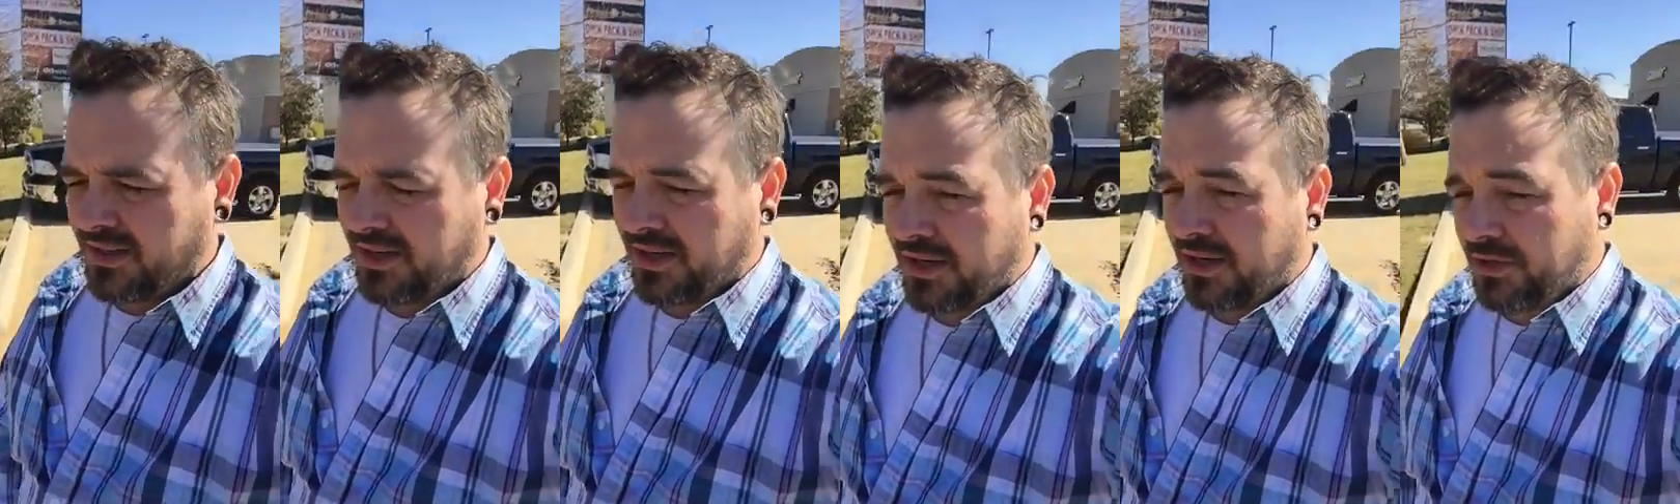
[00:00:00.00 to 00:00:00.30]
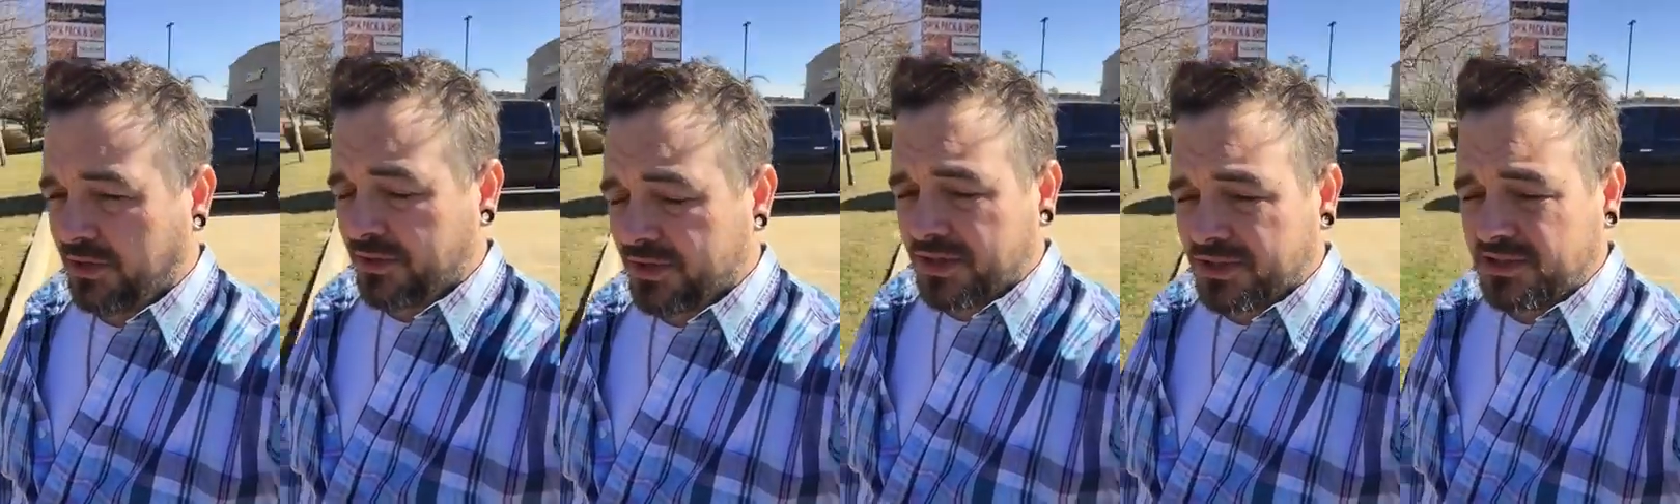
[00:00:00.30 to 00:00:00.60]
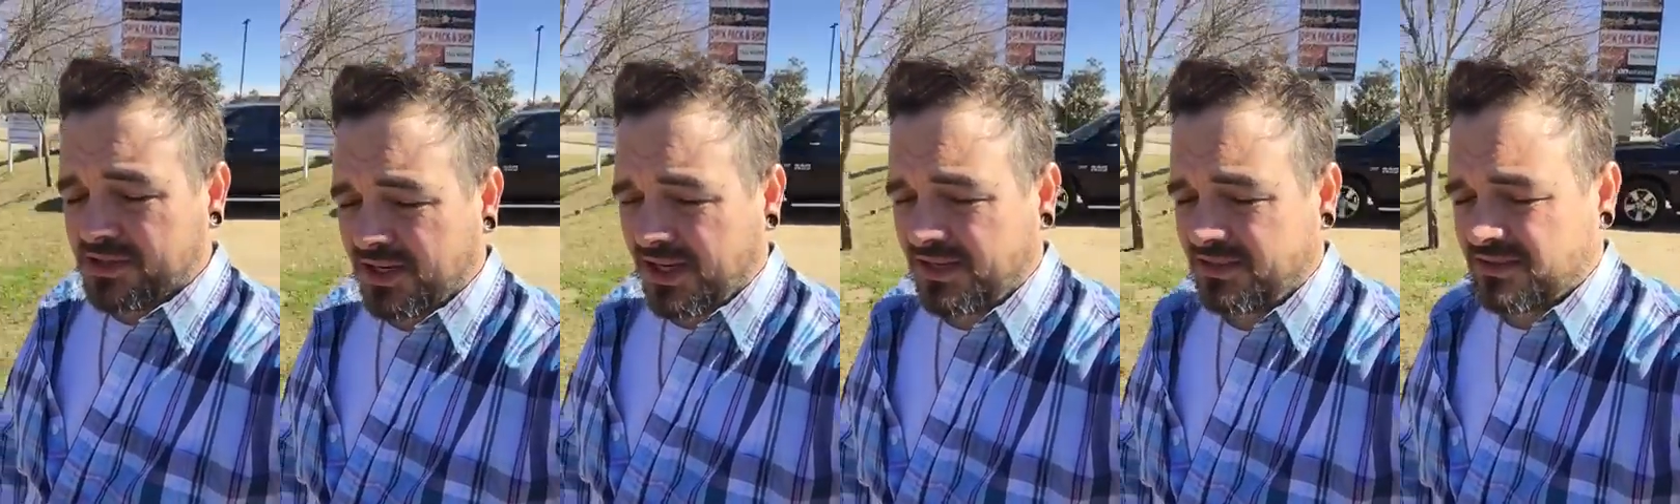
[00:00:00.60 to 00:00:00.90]
You know, you
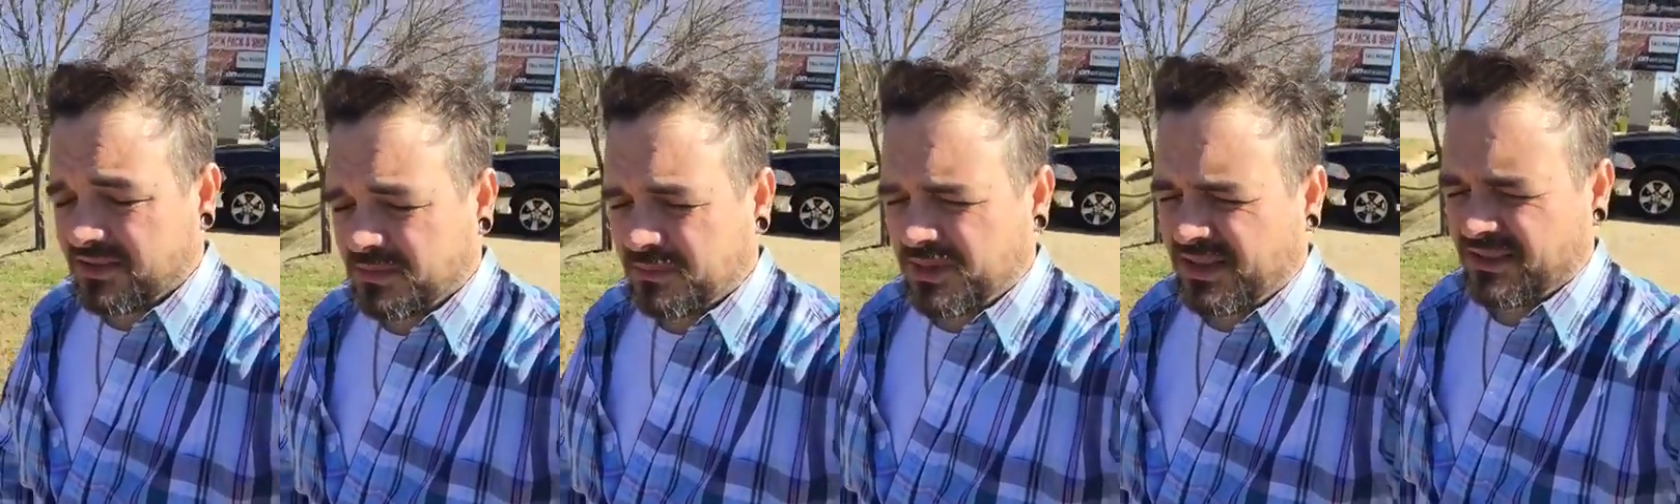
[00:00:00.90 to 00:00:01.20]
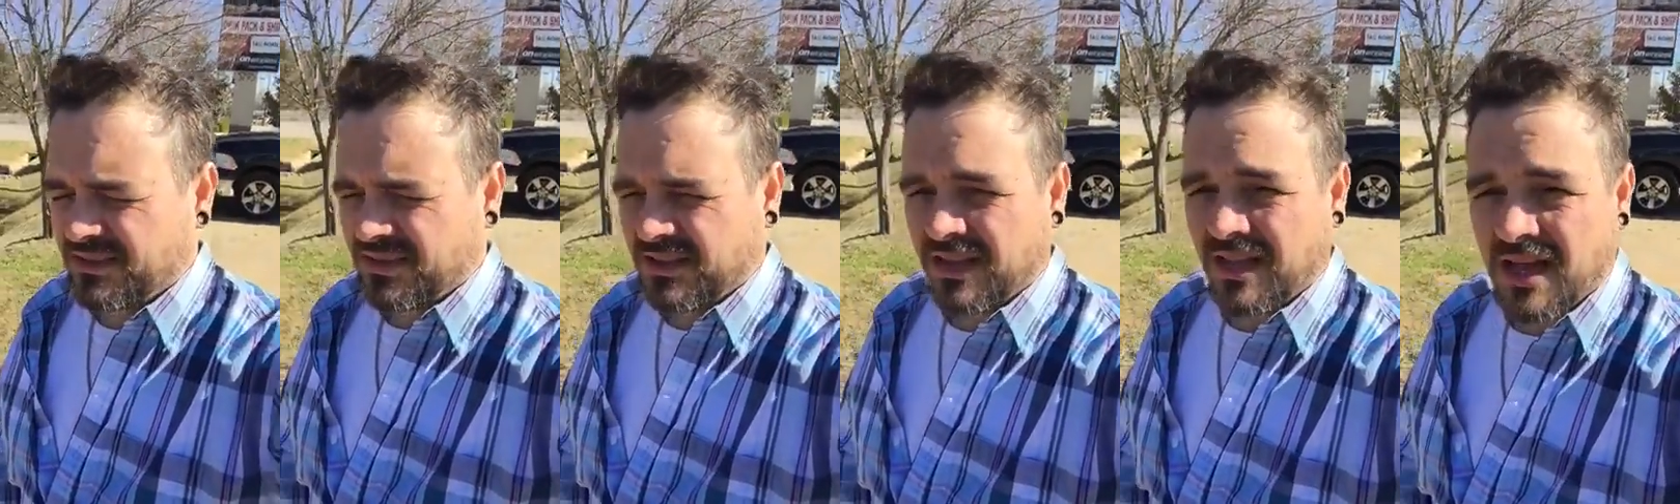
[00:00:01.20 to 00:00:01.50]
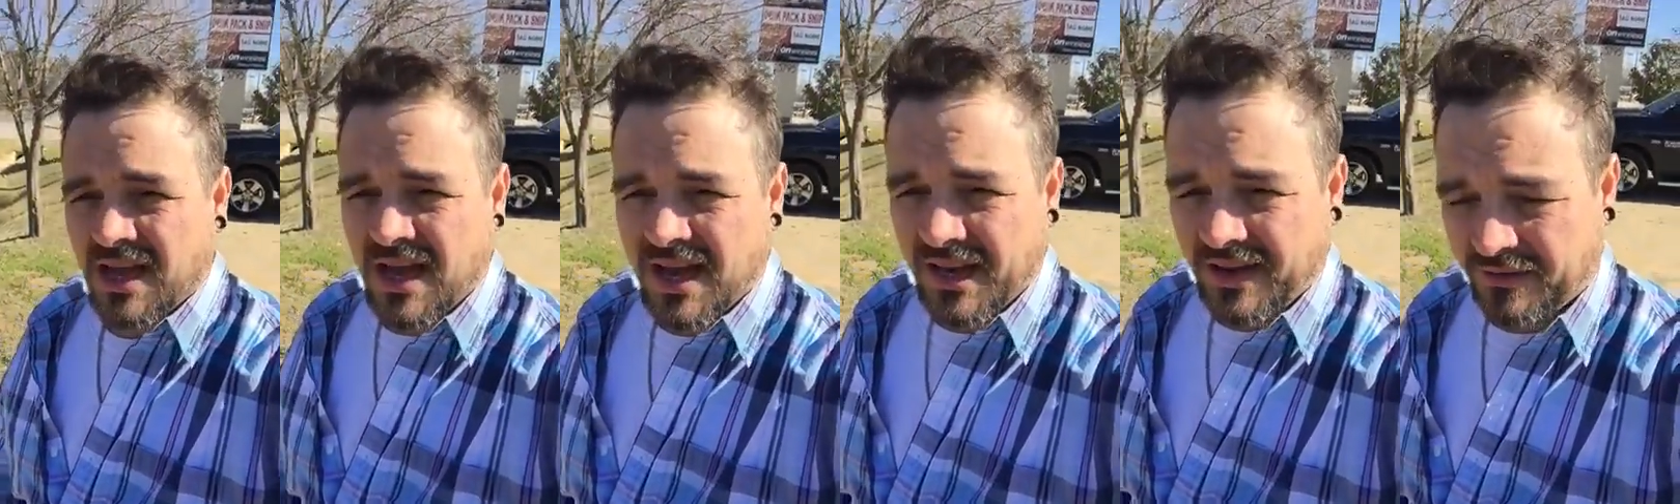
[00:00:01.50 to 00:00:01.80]
could change somebody's
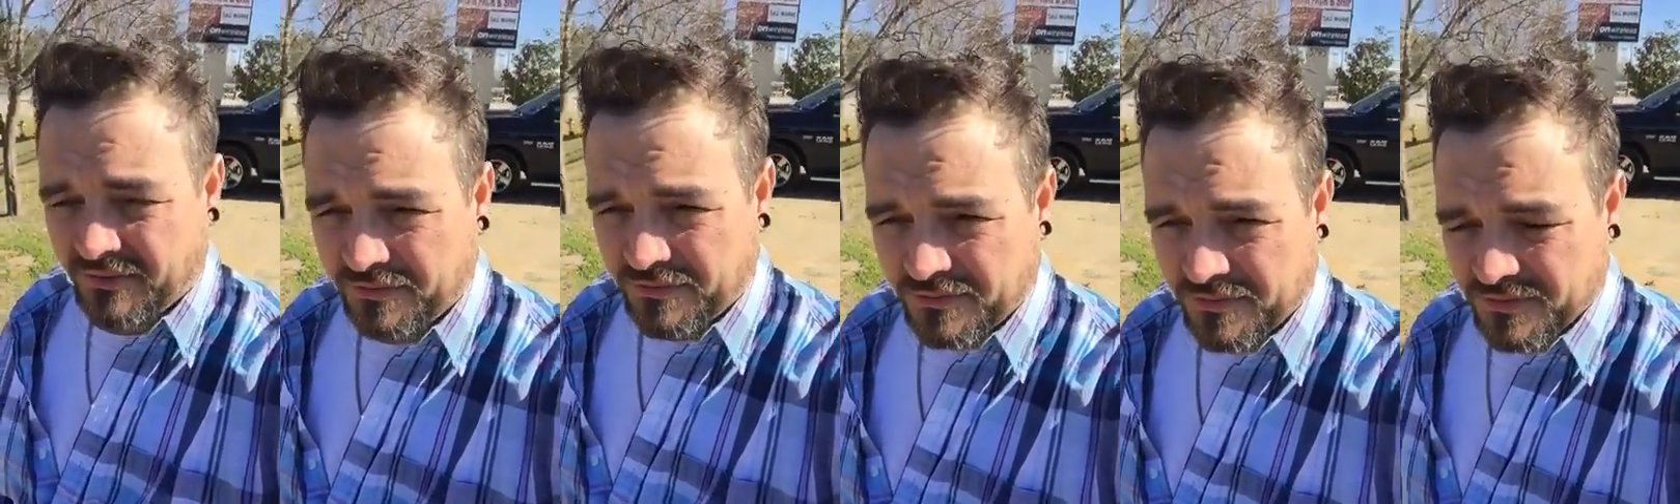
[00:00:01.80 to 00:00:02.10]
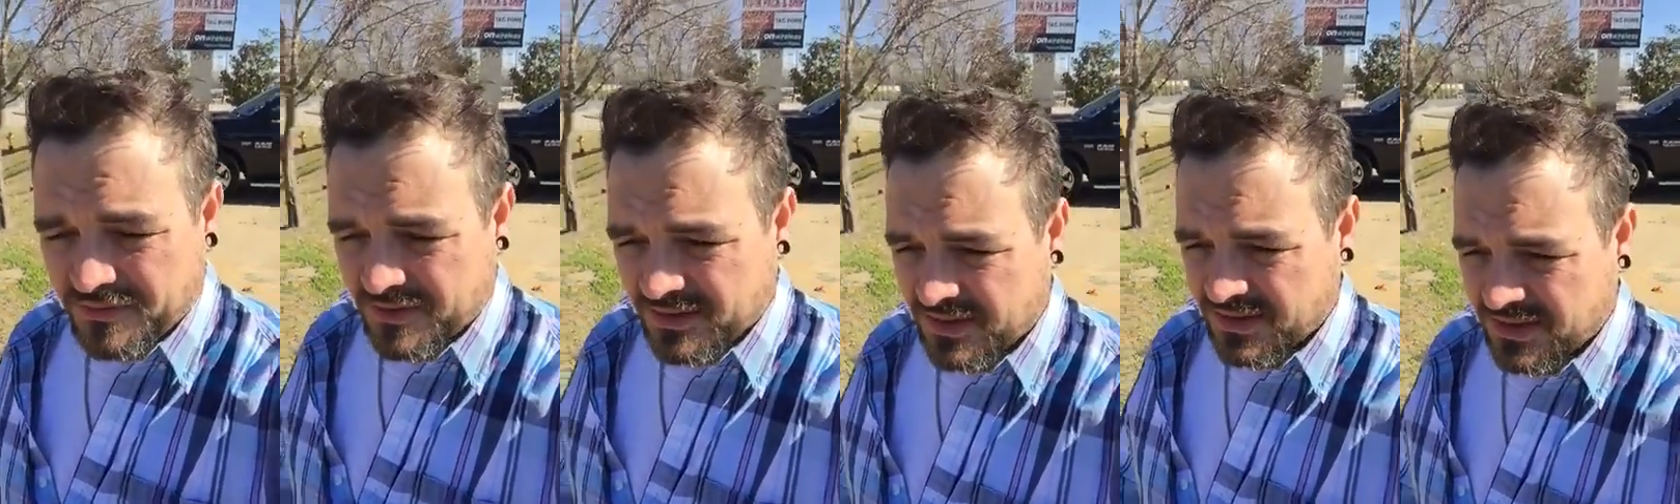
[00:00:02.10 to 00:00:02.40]
life